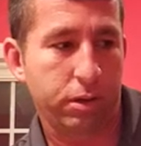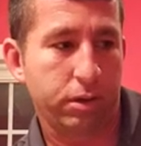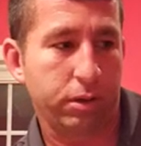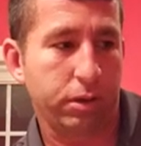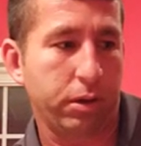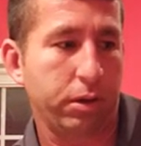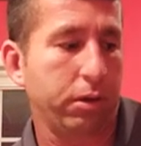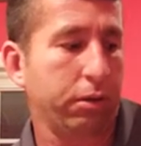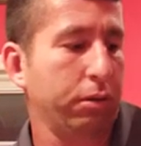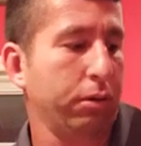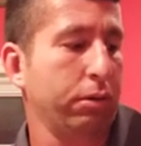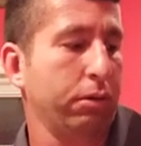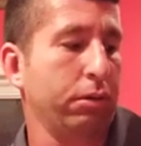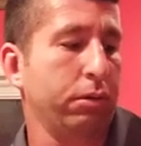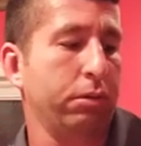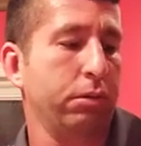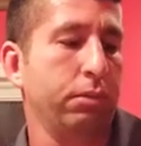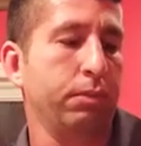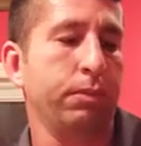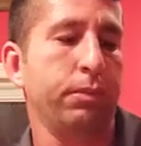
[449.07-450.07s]
That
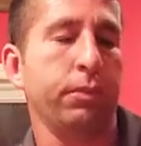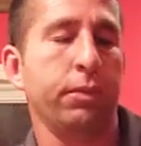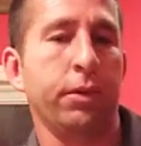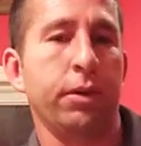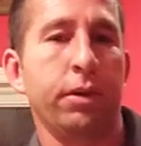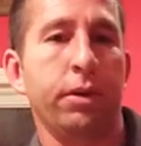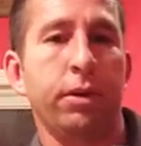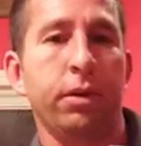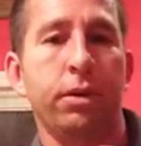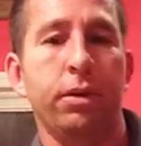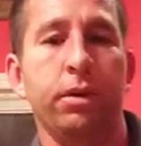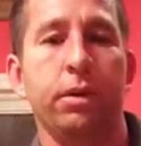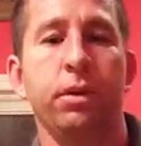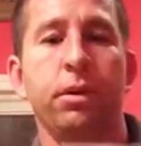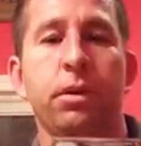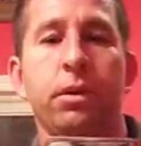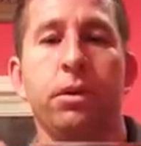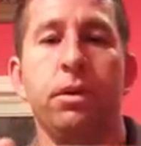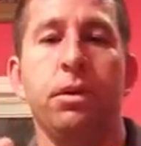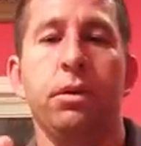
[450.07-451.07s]
other
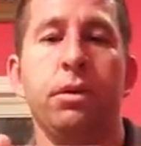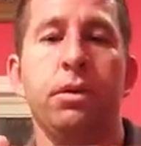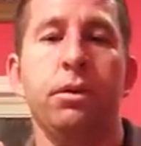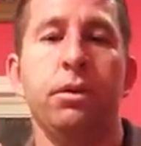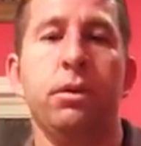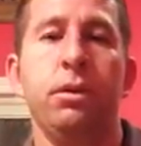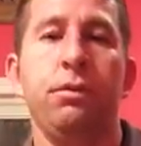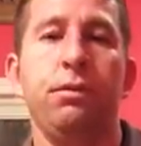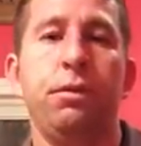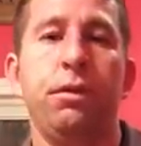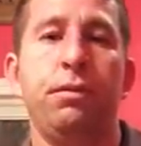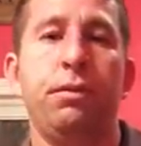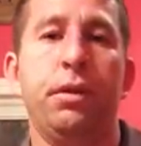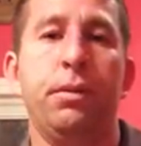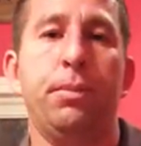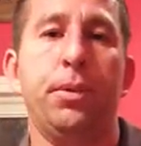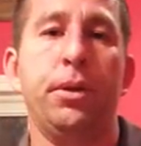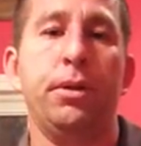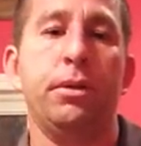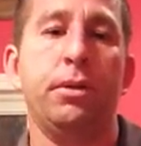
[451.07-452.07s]
250
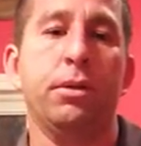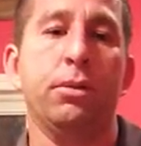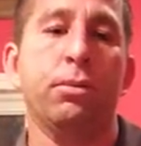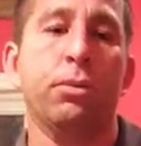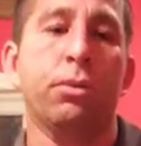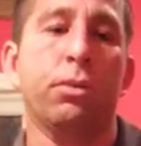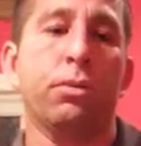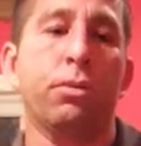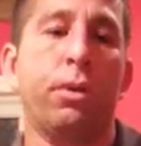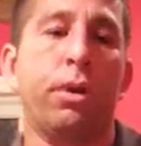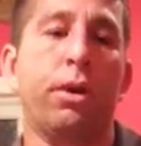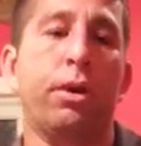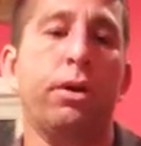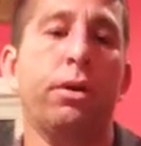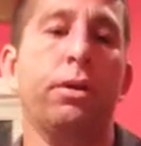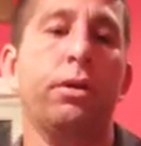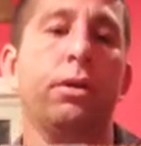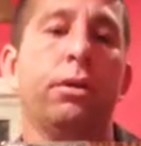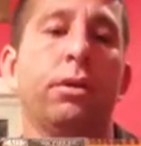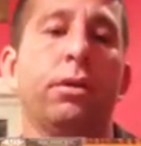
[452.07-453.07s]
pieces
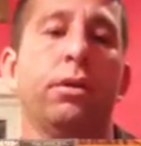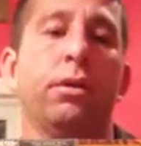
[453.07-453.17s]
worldwide.